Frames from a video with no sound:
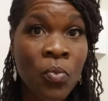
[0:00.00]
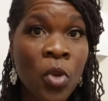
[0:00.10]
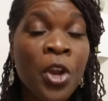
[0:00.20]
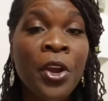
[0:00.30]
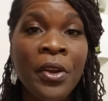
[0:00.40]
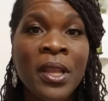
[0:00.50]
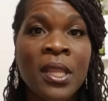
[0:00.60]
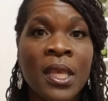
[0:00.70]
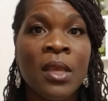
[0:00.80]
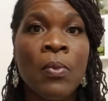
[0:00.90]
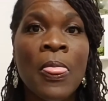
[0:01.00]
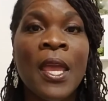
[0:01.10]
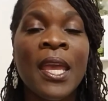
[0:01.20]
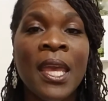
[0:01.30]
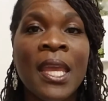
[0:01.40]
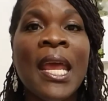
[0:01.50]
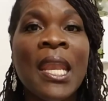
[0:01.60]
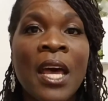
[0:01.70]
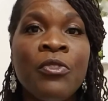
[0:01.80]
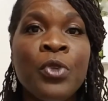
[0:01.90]
currently in a
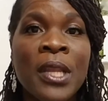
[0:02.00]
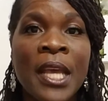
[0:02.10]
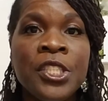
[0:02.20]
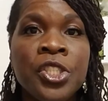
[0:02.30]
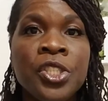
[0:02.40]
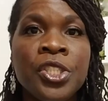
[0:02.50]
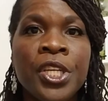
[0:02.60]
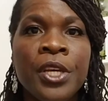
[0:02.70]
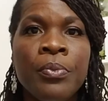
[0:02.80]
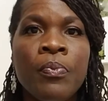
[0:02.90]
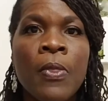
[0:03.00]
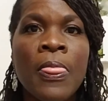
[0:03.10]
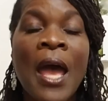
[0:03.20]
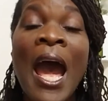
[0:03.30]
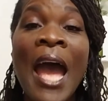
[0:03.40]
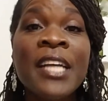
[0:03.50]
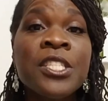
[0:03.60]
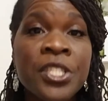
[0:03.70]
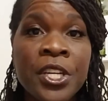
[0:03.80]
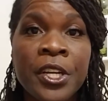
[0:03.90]
love relationship, I
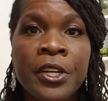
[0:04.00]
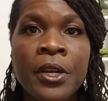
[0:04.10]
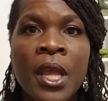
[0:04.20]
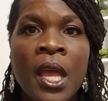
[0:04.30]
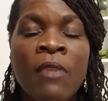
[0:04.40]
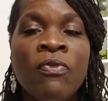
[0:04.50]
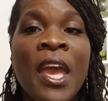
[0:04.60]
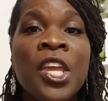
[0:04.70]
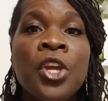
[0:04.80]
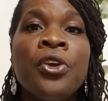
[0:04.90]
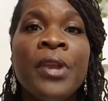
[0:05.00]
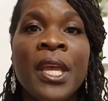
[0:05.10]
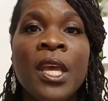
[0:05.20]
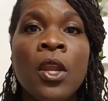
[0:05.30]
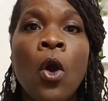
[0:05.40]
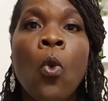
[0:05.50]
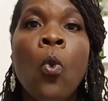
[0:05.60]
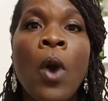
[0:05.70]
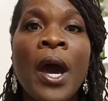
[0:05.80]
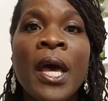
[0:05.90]
assert that you're in
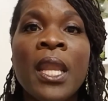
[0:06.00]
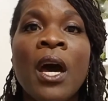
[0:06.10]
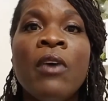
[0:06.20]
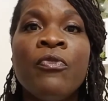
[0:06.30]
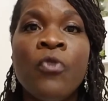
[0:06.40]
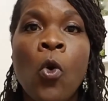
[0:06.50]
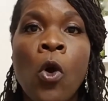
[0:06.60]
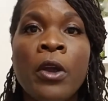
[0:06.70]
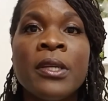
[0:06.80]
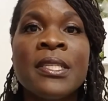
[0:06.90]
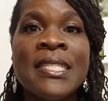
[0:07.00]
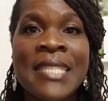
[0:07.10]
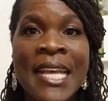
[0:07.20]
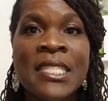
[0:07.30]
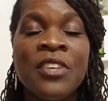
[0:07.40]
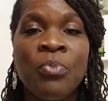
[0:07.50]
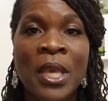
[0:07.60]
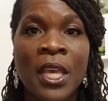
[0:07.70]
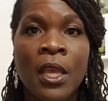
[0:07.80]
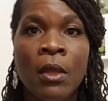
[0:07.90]
one of 4 states of
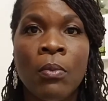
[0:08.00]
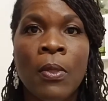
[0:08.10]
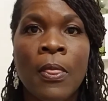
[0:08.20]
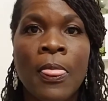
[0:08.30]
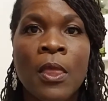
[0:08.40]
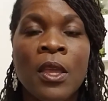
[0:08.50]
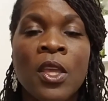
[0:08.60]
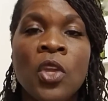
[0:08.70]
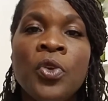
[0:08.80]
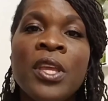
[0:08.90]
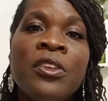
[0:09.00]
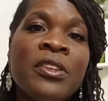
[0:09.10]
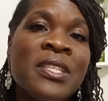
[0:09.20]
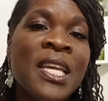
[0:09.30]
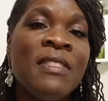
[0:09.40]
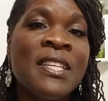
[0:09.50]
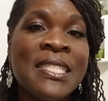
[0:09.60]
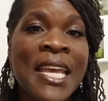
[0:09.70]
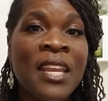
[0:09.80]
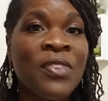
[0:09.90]
being. You're either in the
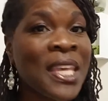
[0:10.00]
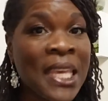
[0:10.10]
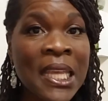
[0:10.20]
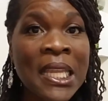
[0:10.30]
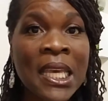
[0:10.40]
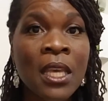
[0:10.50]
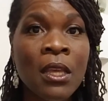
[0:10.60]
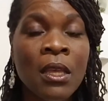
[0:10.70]
state of healing,